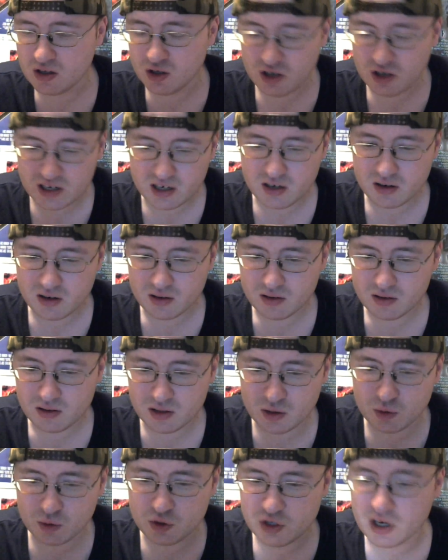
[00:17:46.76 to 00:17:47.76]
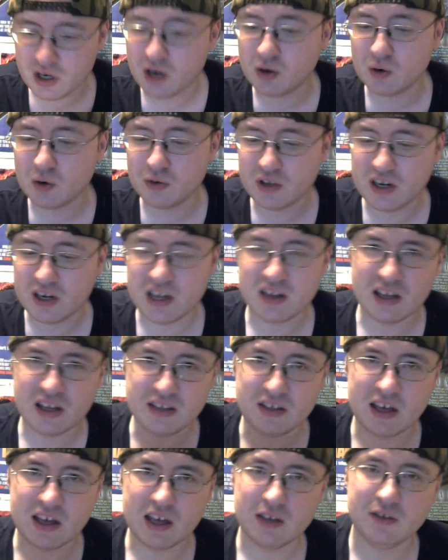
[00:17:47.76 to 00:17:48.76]
you get little Chuck I didn't
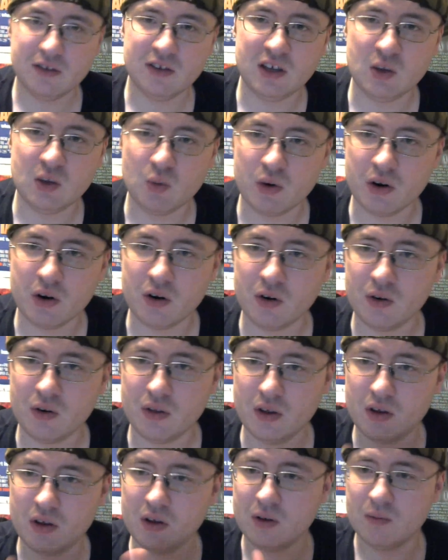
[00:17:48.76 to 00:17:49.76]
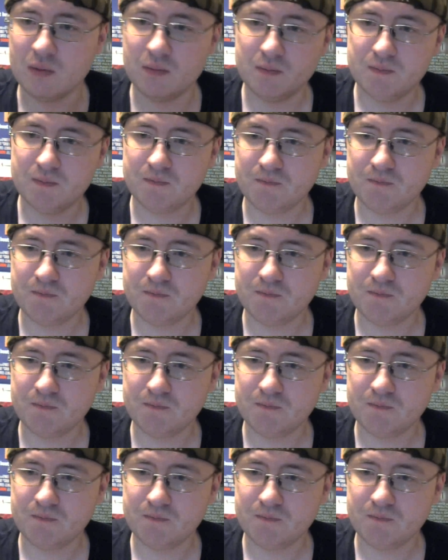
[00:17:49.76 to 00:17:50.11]
like that scene where the